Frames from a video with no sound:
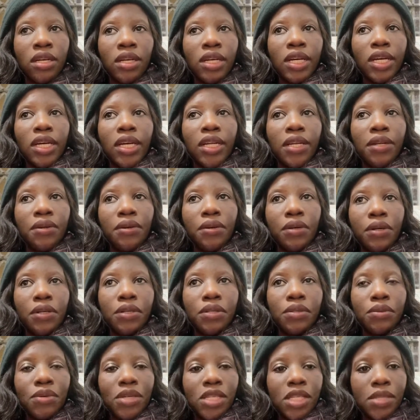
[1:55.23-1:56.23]
and knows
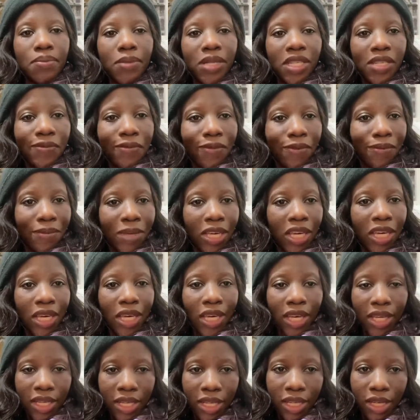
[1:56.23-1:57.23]
what's best for me,
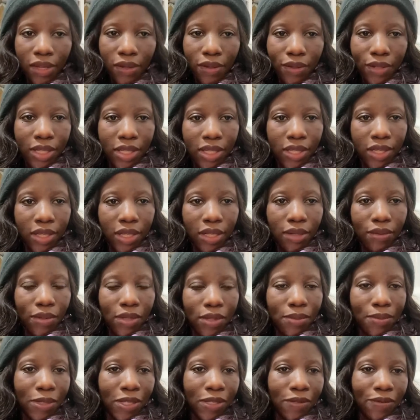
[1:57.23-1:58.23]
and He will decide what's
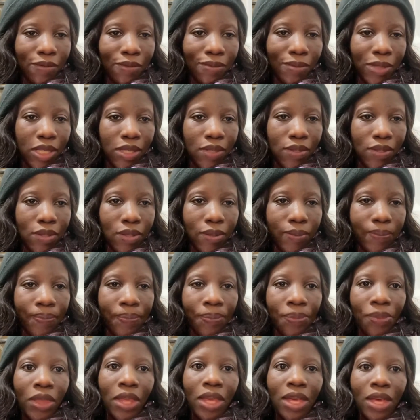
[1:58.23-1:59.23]
best for me. So
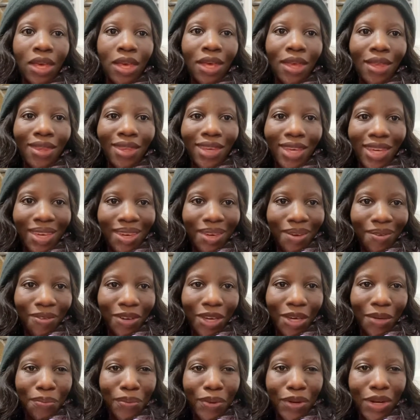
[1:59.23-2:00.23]
thank you for
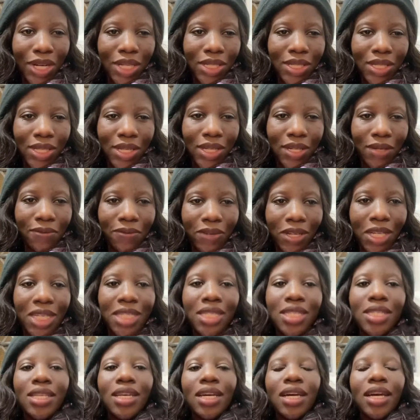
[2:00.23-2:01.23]
your prayers in
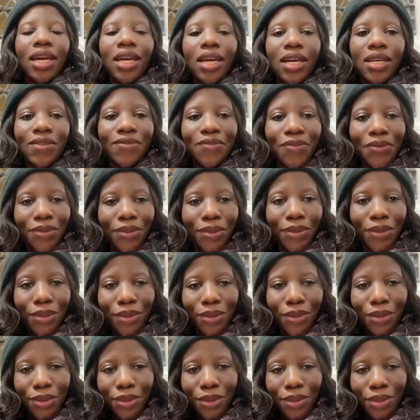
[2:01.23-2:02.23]
advance. I ask for
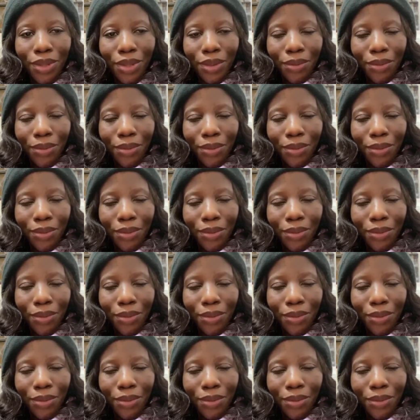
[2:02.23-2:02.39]
all the